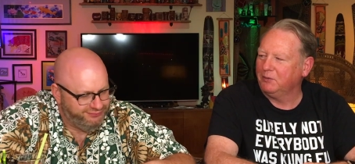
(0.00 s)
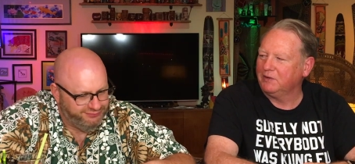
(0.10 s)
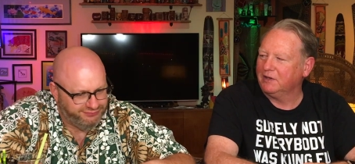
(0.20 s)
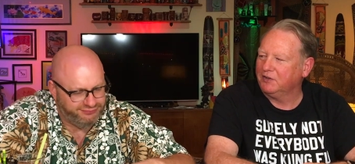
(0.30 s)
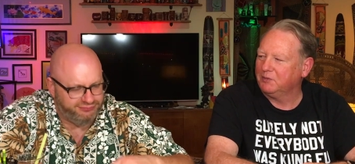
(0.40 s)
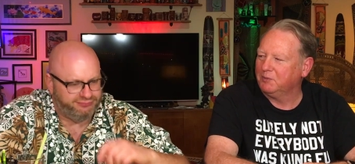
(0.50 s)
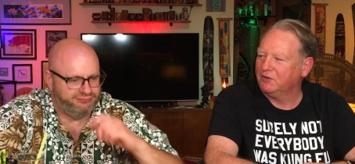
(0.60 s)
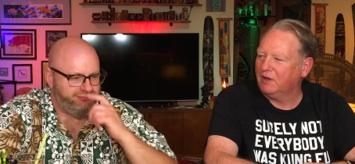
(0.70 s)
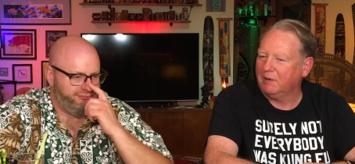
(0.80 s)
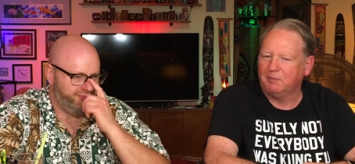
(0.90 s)
Speaker 1: know what the customers
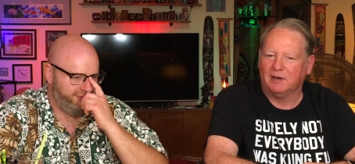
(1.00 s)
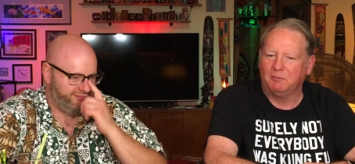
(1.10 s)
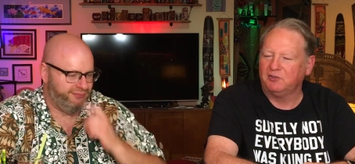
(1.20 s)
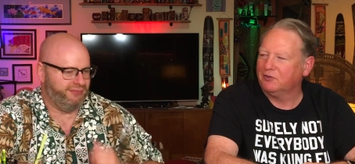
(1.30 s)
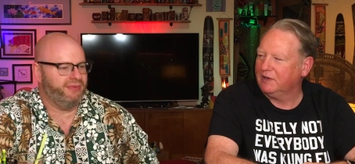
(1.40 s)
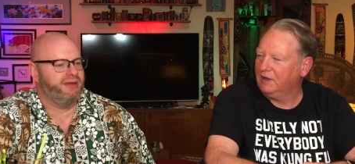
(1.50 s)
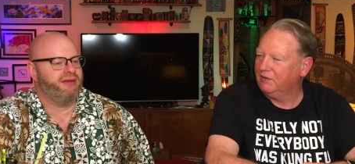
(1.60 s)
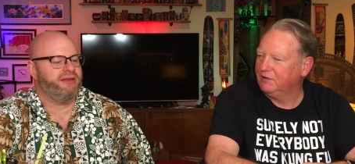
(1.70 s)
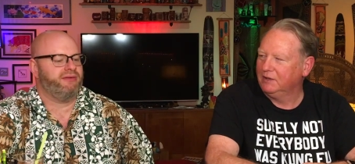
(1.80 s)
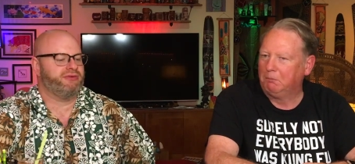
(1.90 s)
thought, but I'm sure they
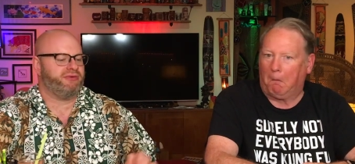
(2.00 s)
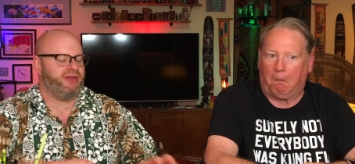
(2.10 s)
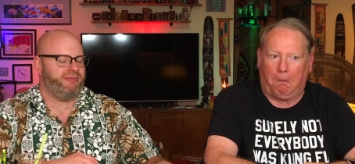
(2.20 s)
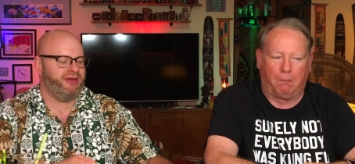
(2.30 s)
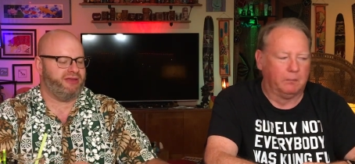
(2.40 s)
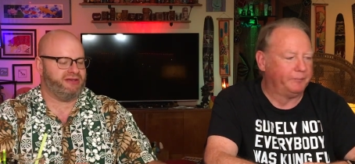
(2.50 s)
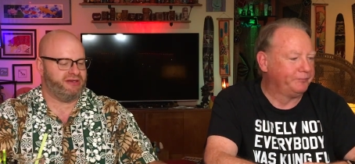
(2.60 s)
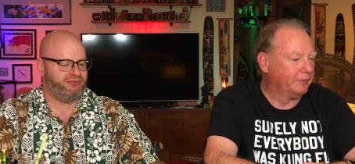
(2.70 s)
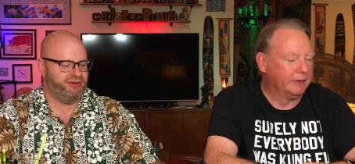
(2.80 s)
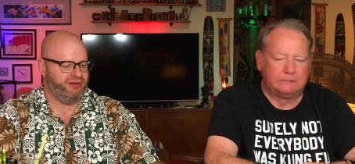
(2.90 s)
loved it. That
Speaker 2: was one of the main
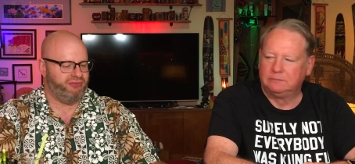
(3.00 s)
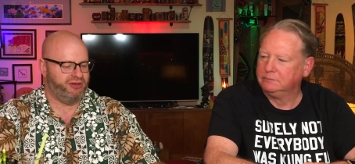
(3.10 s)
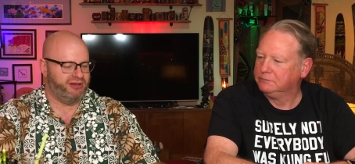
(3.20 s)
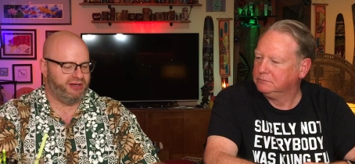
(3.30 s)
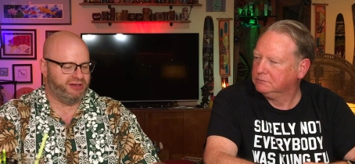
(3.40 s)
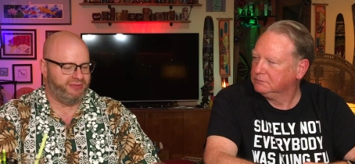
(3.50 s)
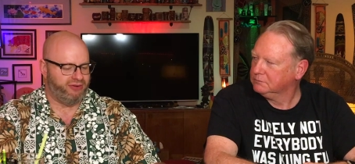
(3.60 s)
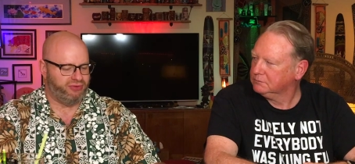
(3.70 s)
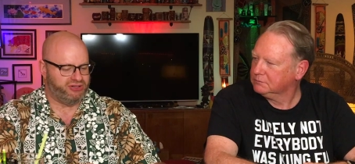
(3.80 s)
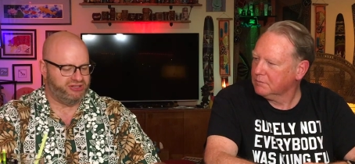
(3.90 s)
things I really, really liked
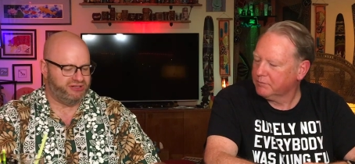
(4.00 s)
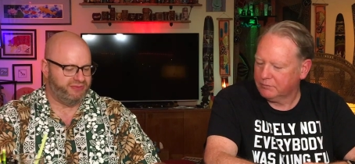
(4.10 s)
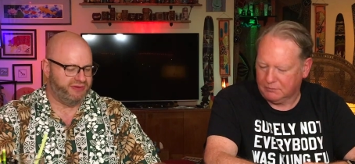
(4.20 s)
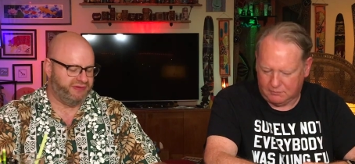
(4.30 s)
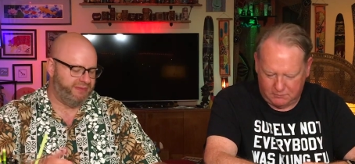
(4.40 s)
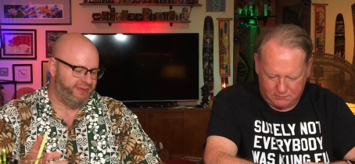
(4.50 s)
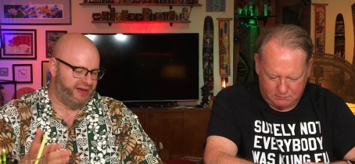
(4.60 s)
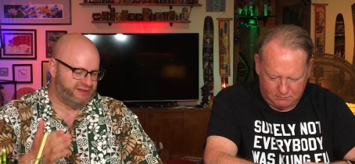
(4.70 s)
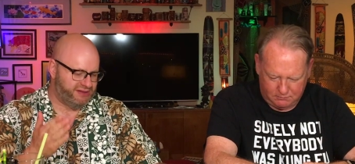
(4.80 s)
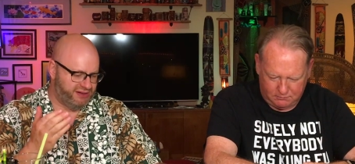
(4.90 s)
about Rush, as opposed to
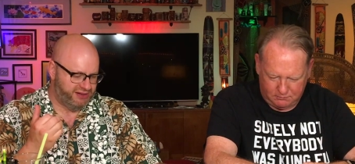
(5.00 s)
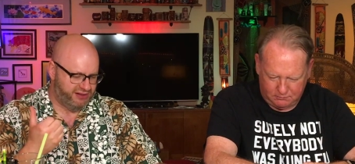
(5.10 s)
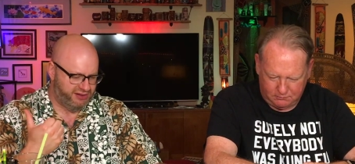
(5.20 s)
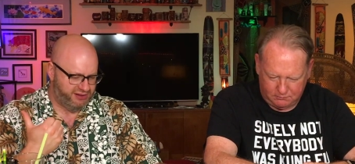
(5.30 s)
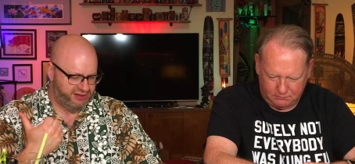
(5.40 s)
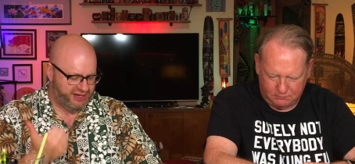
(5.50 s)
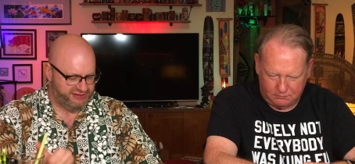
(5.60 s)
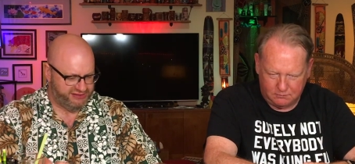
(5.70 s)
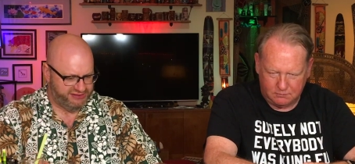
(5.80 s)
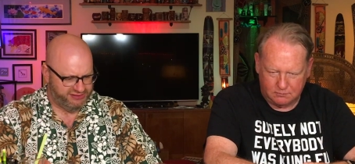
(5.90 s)
bands like uh,
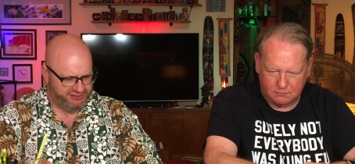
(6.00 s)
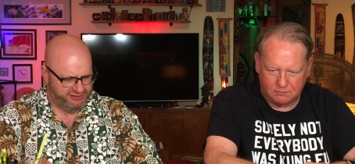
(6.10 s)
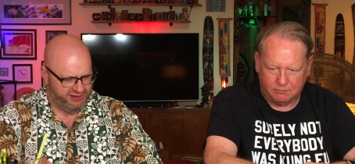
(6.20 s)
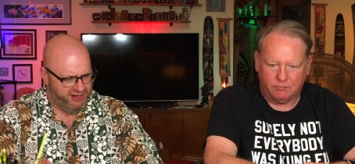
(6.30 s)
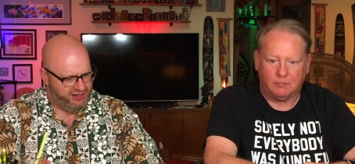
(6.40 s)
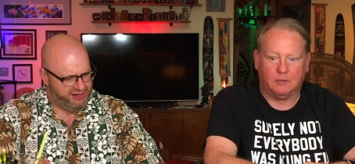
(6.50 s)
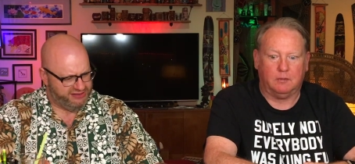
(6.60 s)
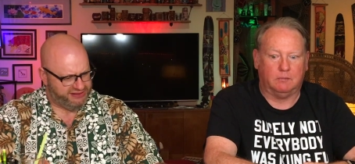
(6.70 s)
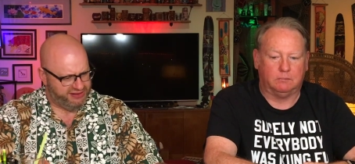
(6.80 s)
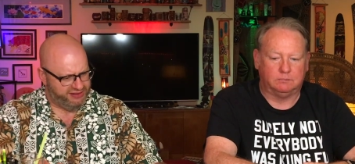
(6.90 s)
Yes and
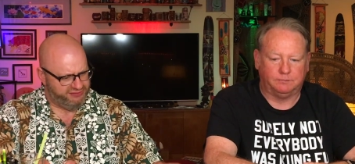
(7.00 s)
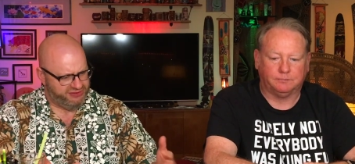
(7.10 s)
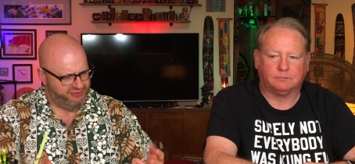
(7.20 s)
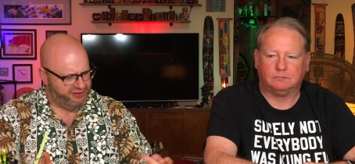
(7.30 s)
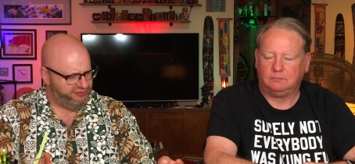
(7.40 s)
is like it was only a